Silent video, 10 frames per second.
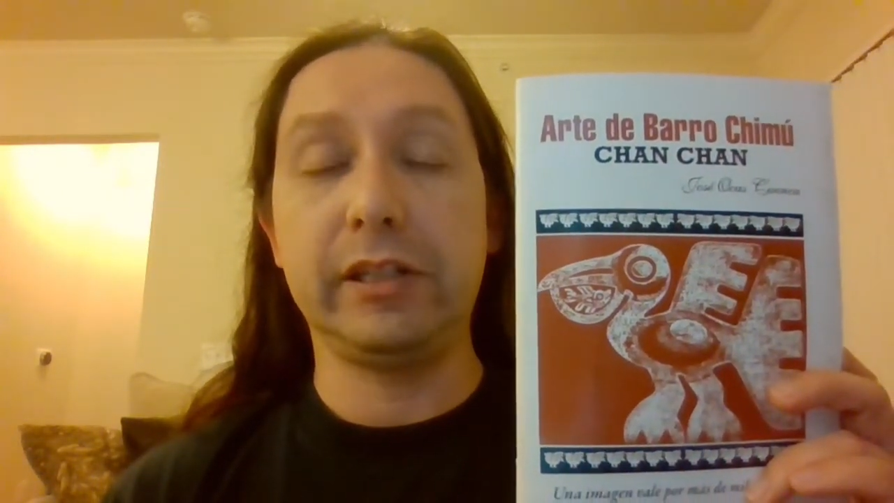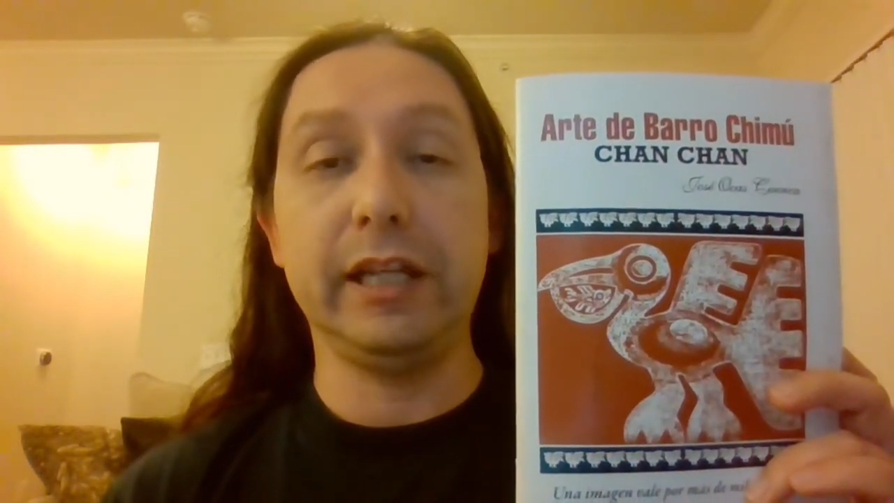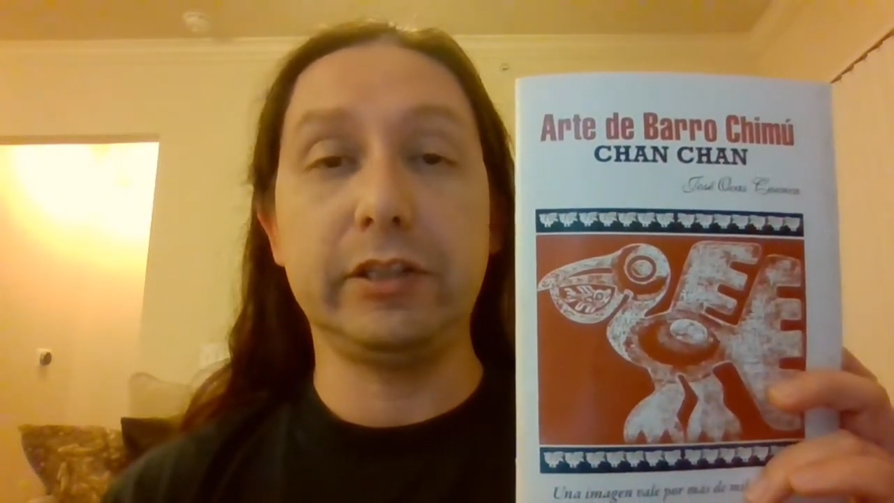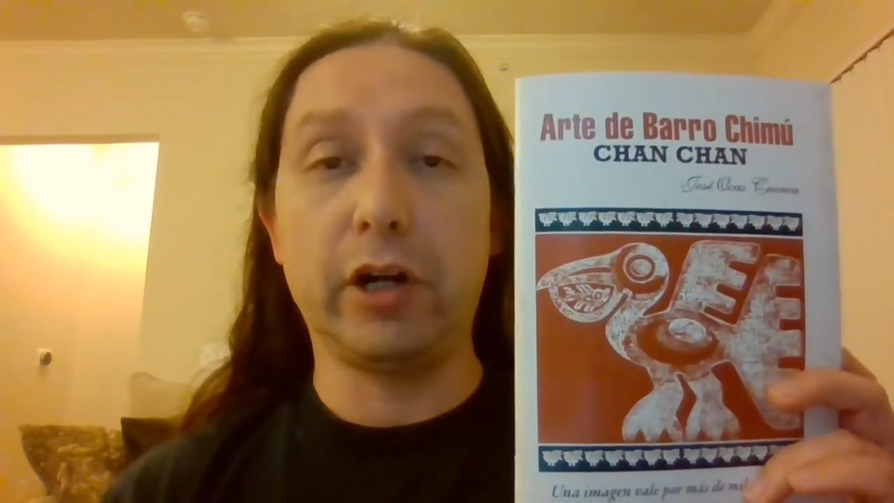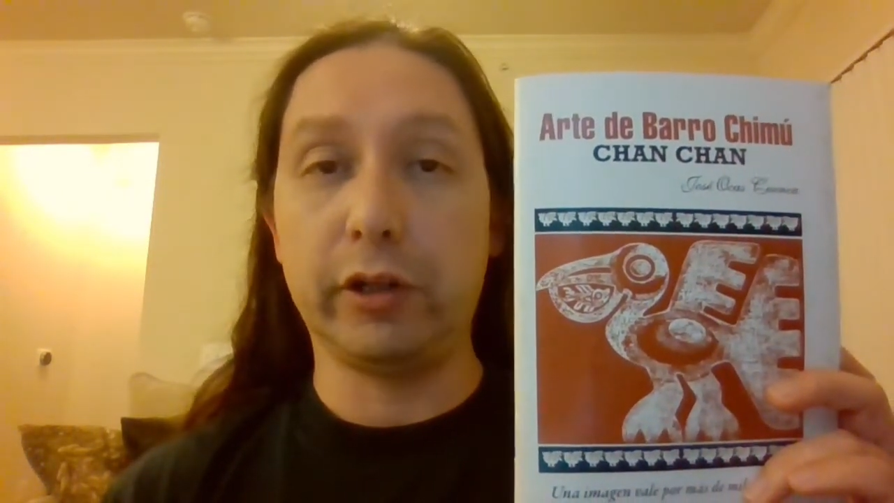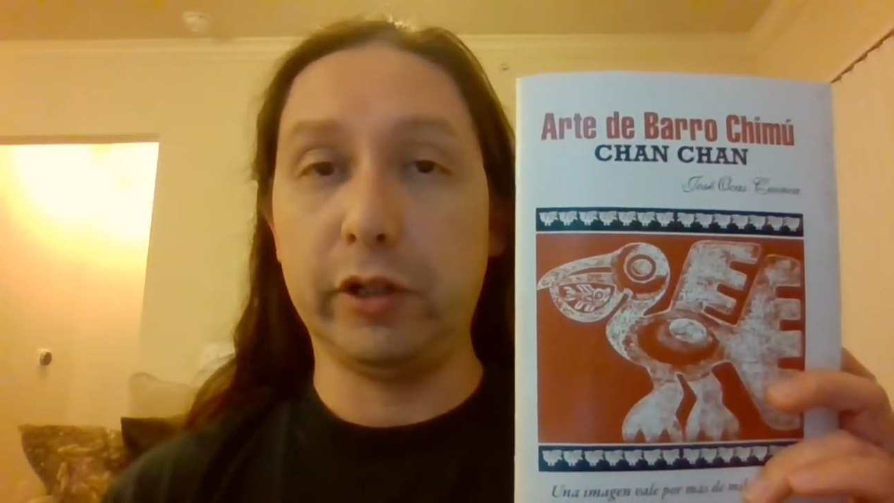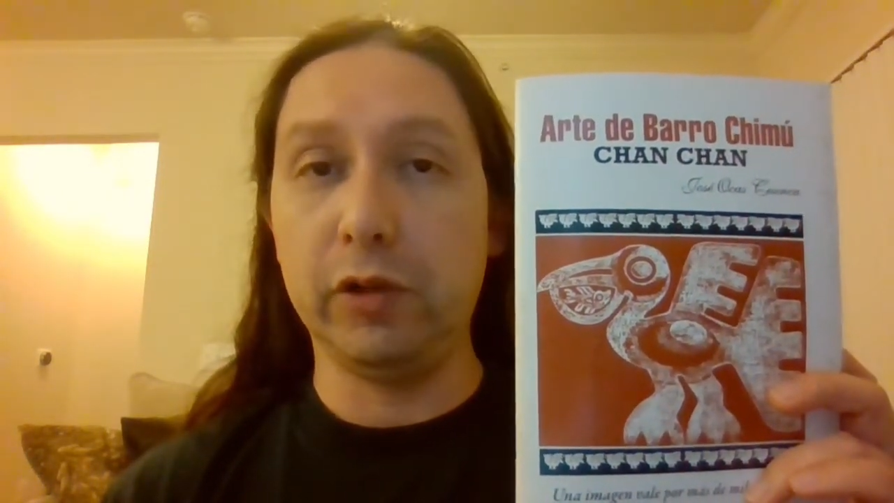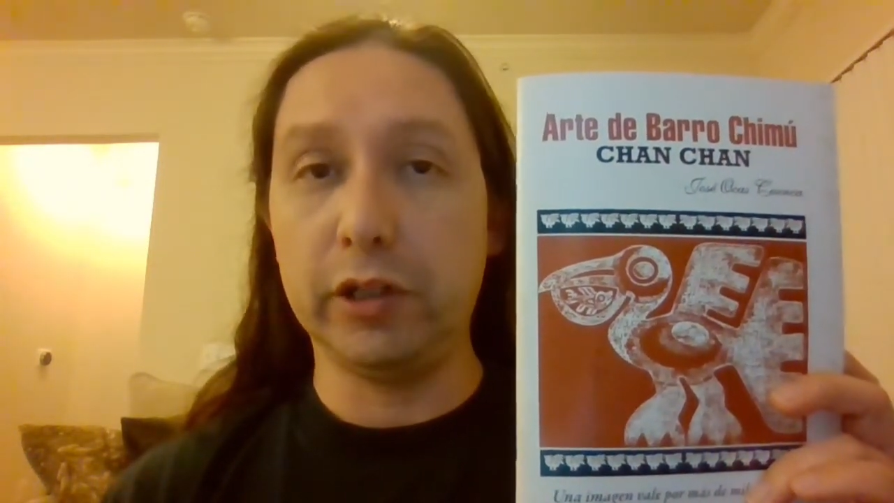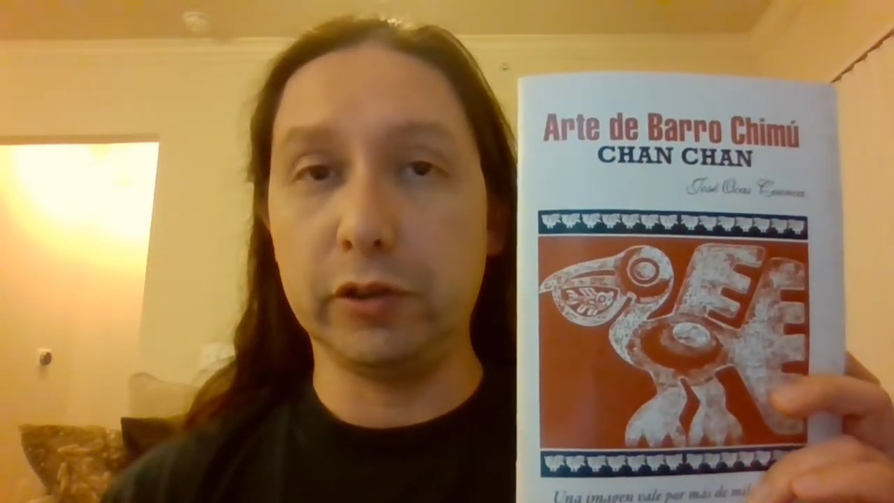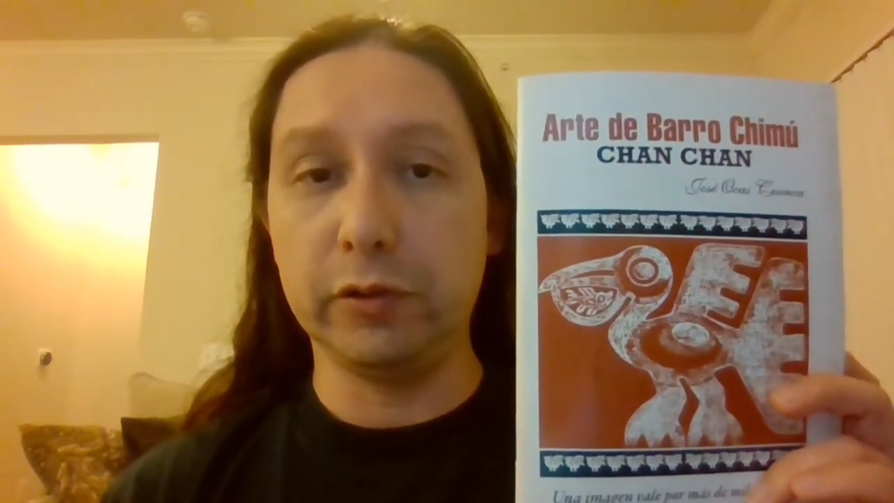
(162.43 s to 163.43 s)
these
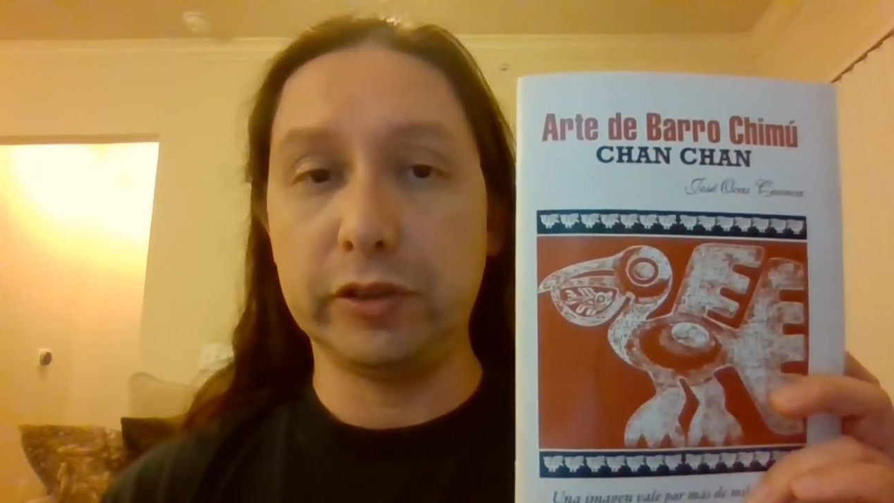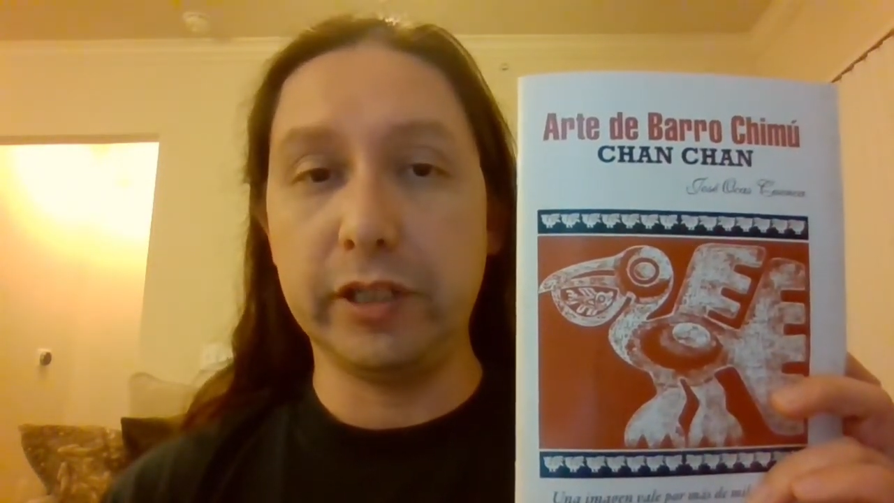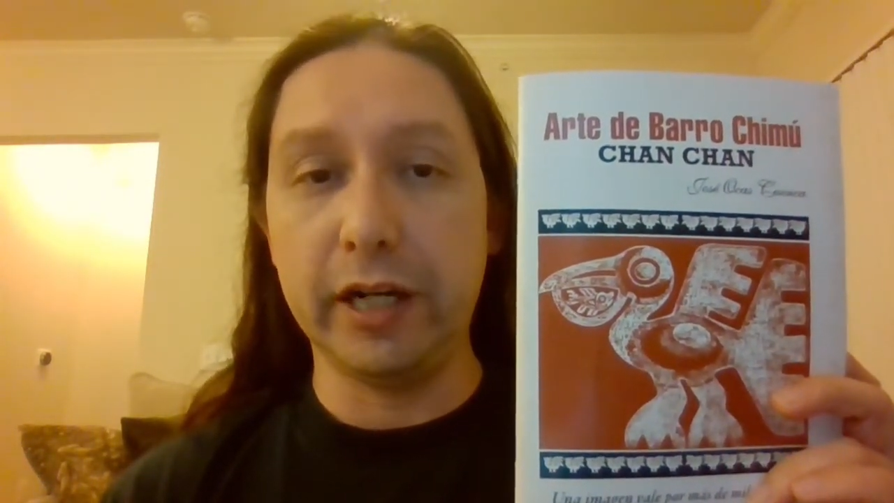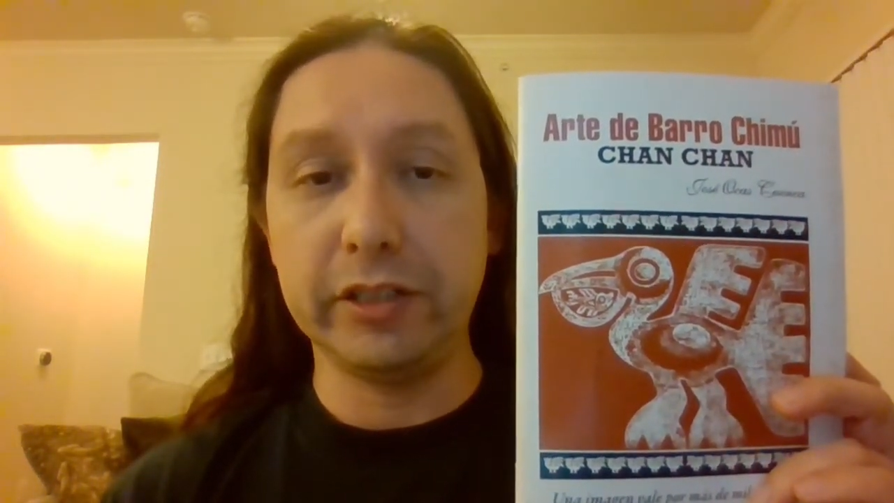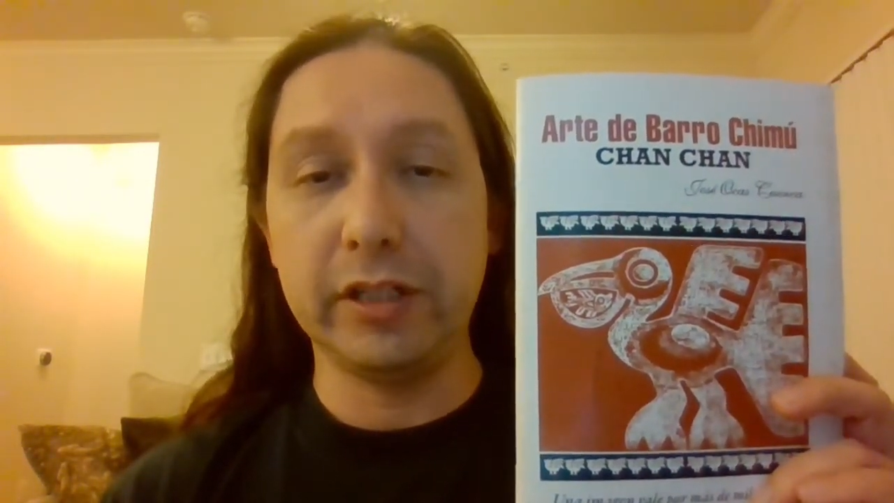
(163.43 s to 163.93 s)
archaeological sites.